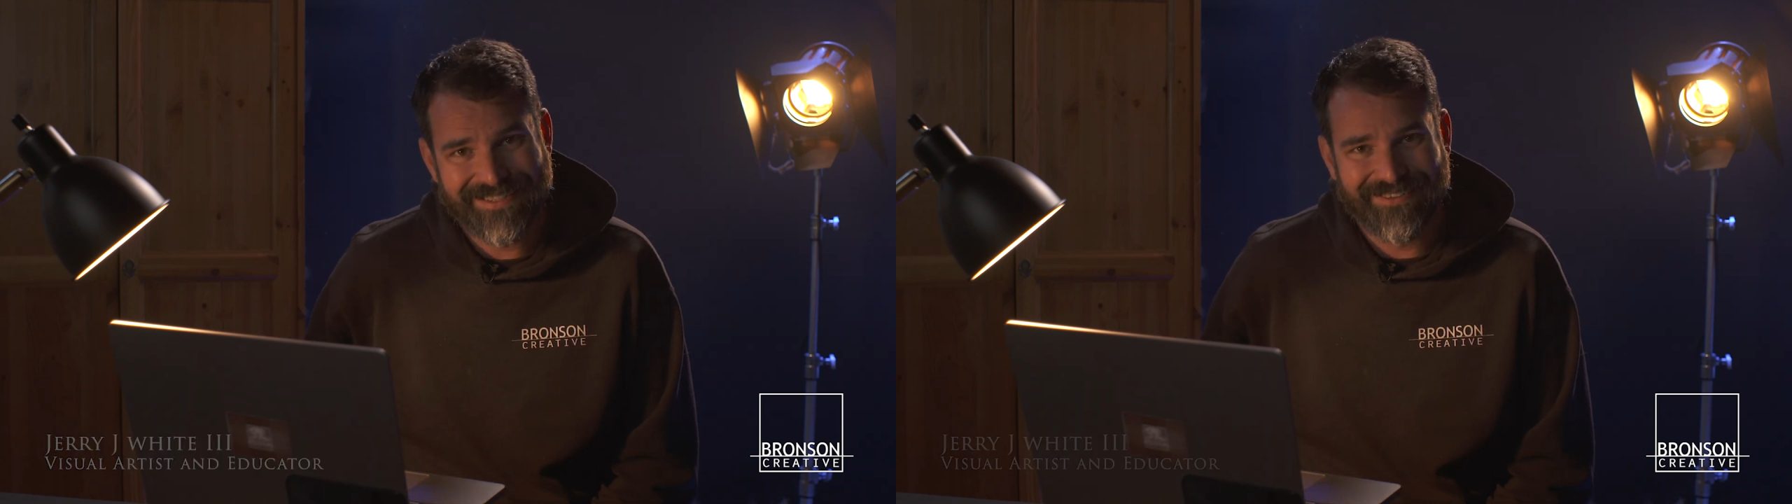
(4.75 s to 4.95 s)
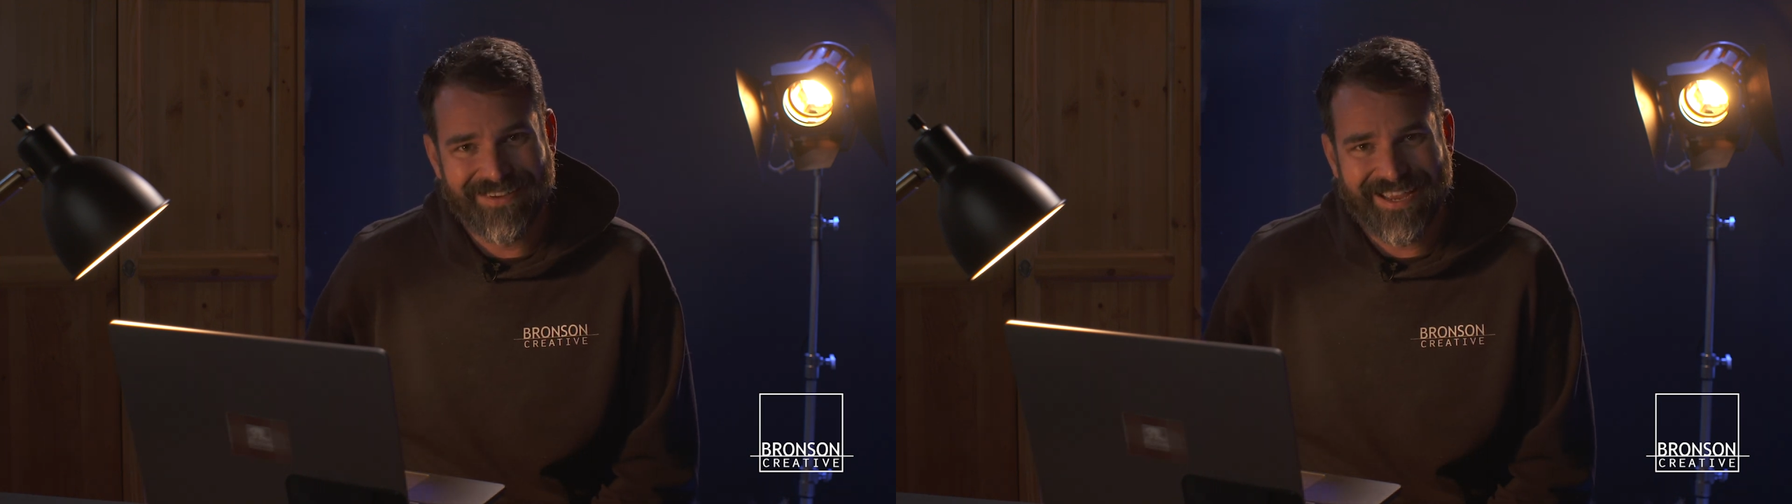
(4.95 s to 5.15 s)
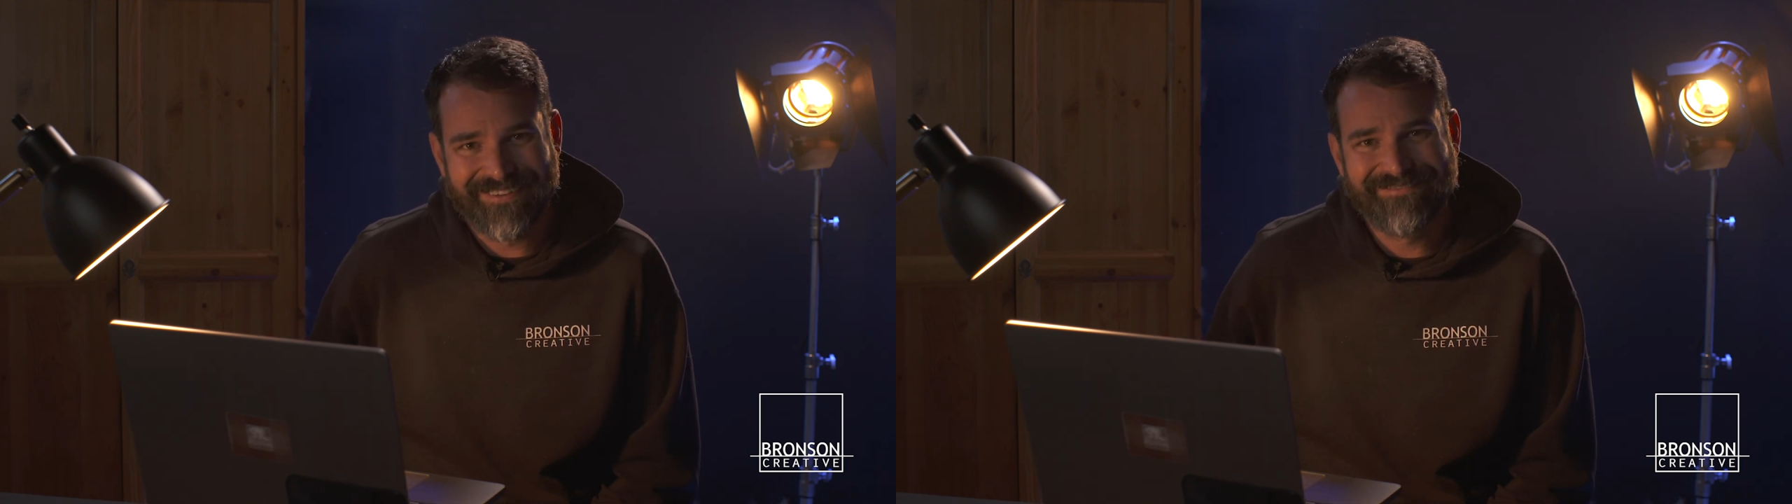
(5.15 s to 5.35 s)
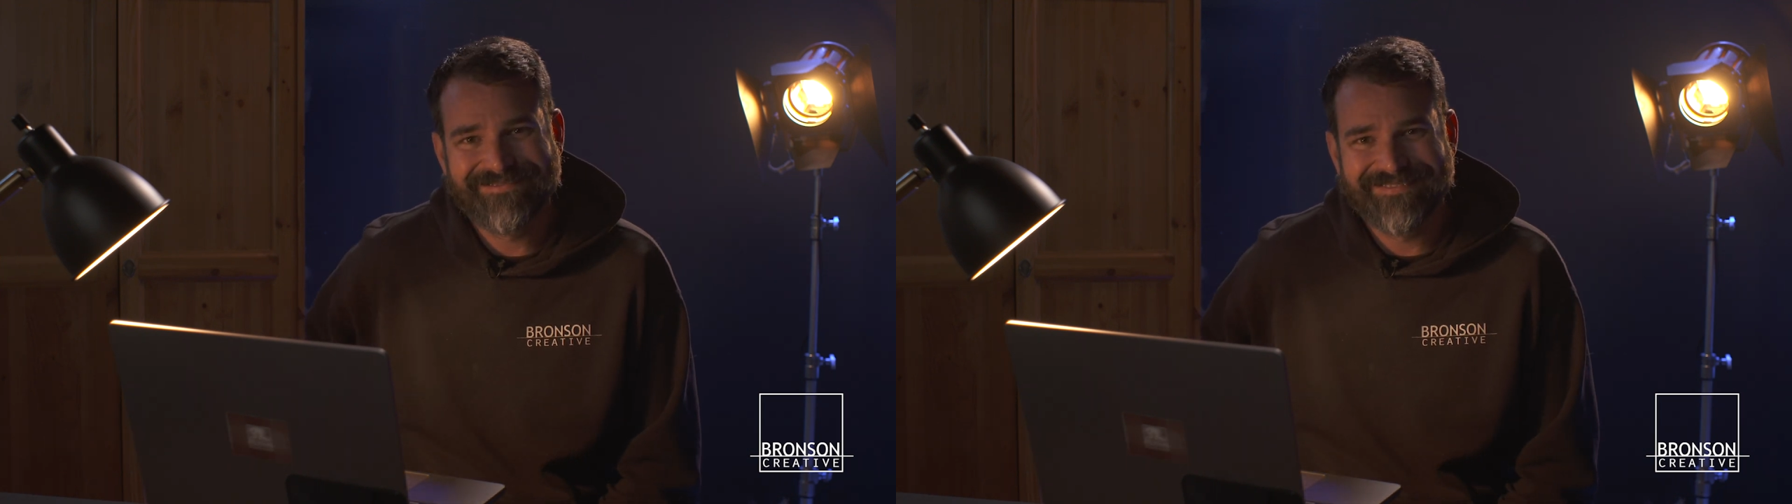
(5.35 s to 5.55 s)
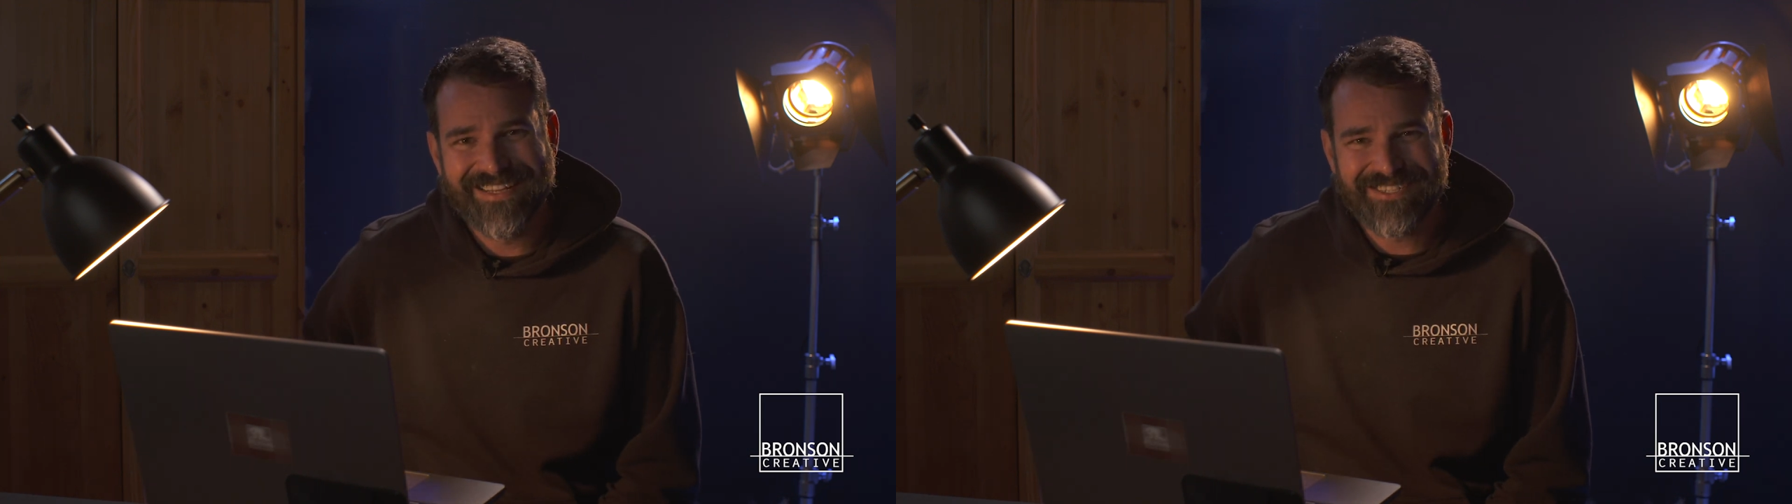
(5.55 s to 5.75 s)
Little Hand.
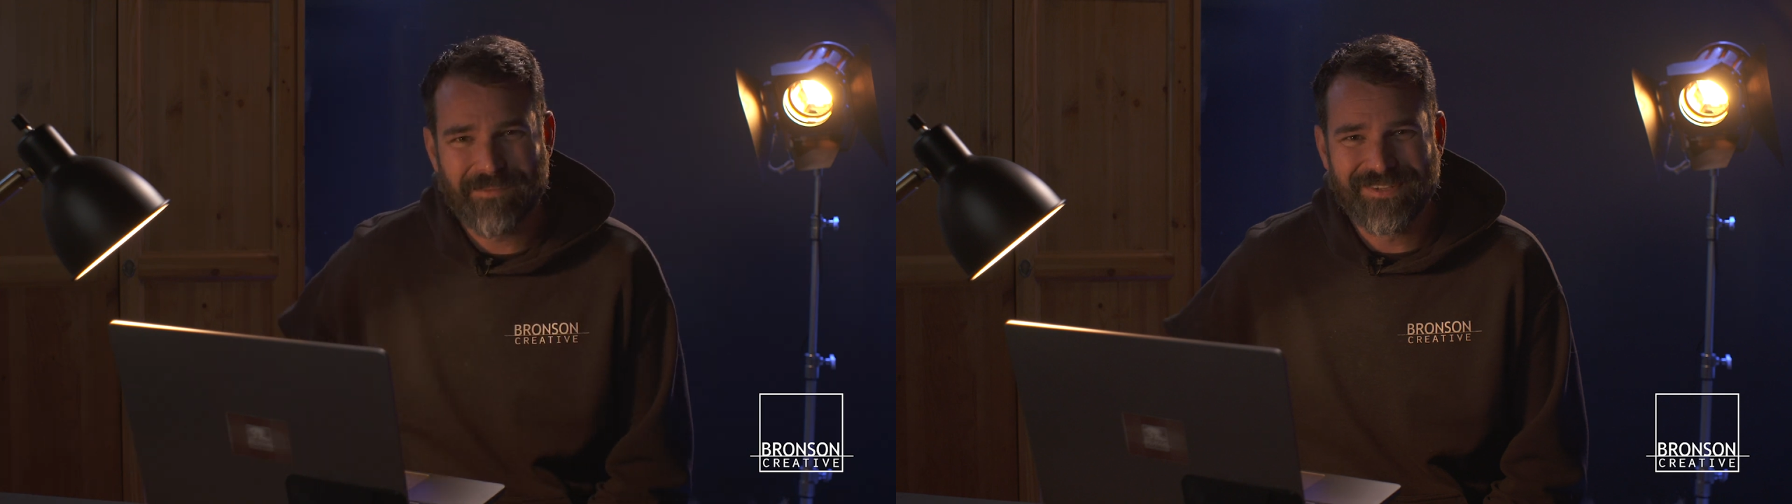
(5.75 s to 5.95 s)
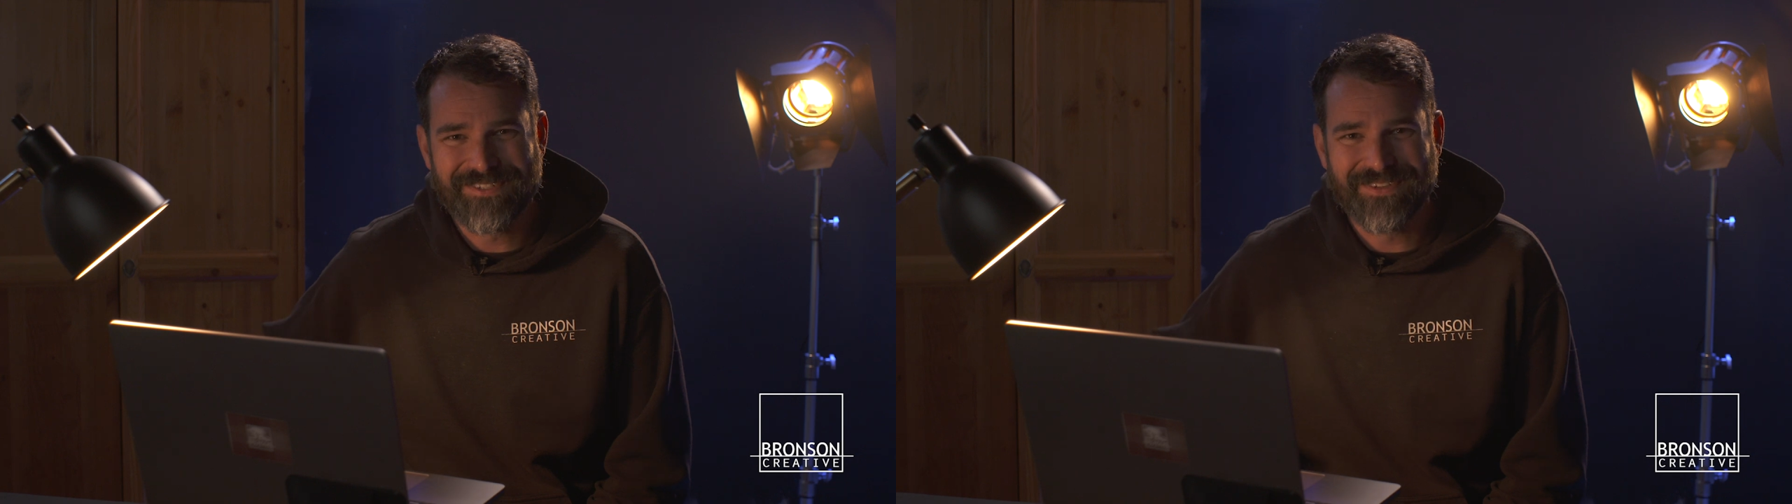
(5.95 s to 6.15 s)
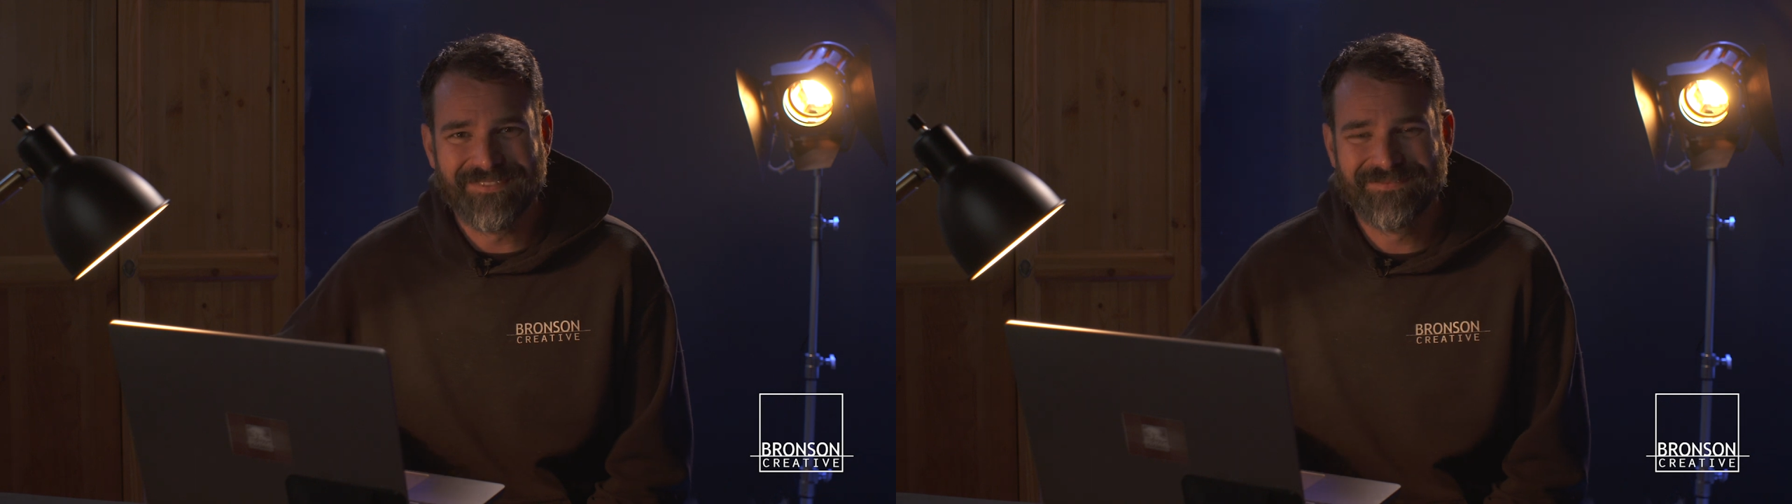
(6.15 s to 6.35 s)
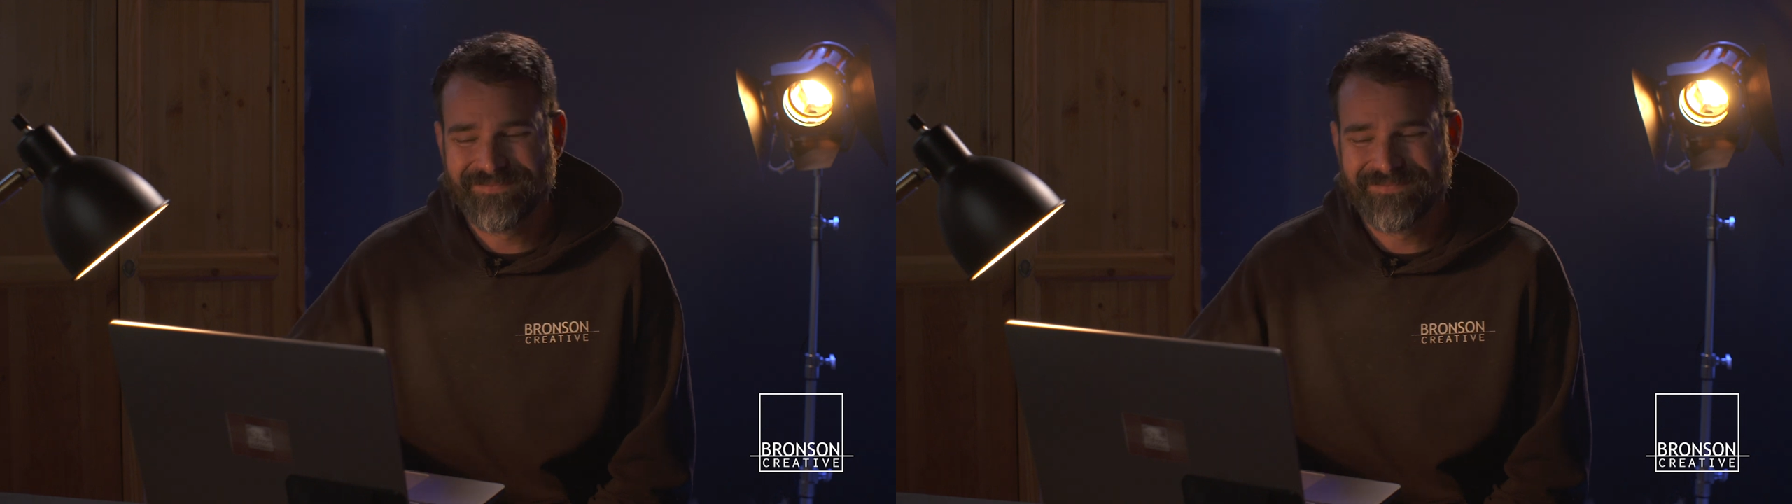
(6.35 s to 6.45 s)
Let's jump into